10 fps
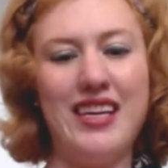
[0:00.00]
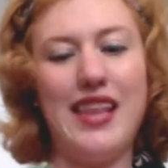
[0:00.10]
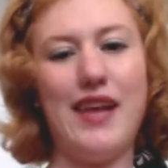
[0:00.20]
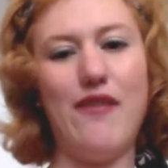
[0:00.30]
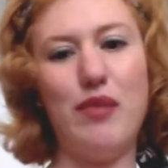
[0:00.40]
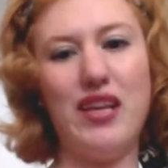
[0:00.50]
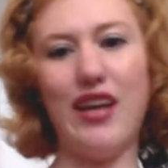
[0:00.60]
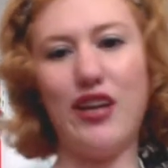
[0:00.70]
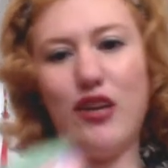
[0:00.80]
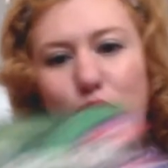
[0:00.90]
they won't be
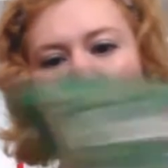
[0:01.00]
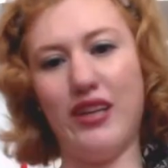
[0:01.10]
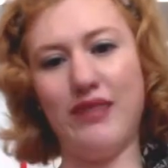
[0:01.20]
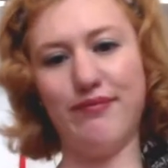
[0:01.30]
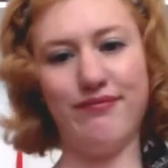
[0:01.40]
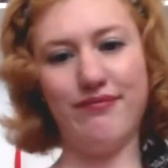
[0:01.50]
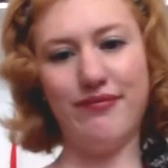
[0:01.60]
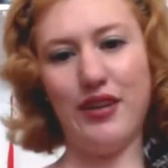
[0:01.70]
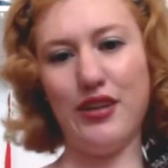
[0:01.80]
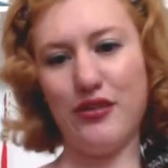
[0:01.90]
like your boring other